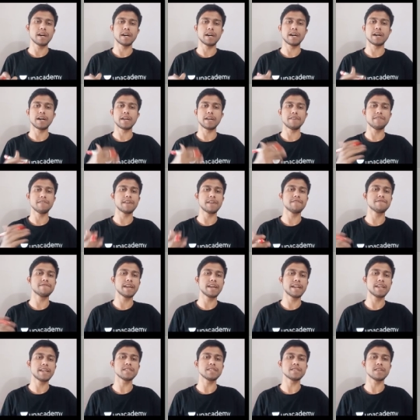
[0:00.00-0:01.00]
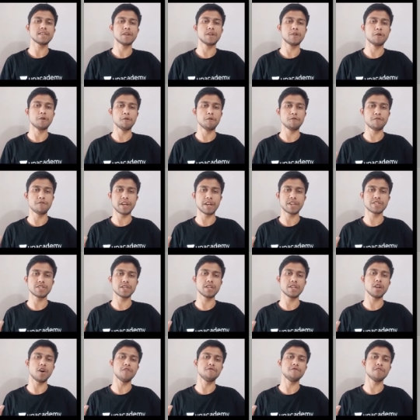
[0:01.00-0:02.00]
even if there is no friction
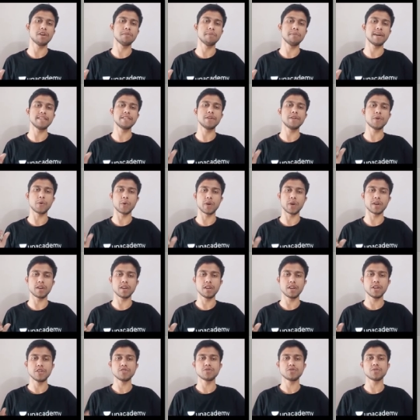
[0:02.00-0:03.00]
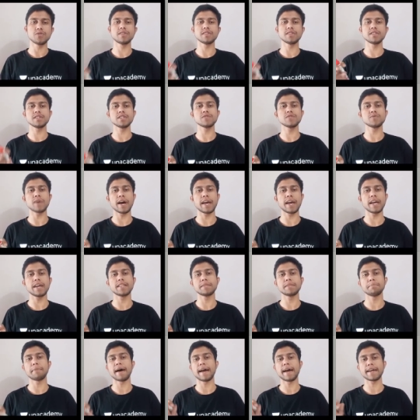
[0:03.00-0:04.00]
offered by the road. So this is why the
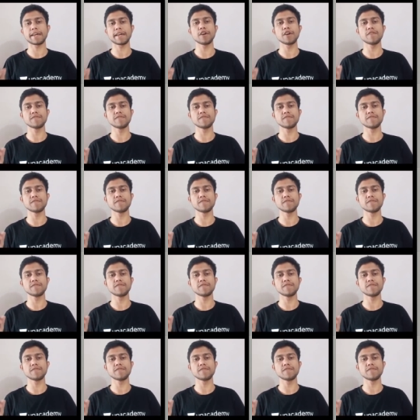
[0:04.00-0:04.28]
banking of the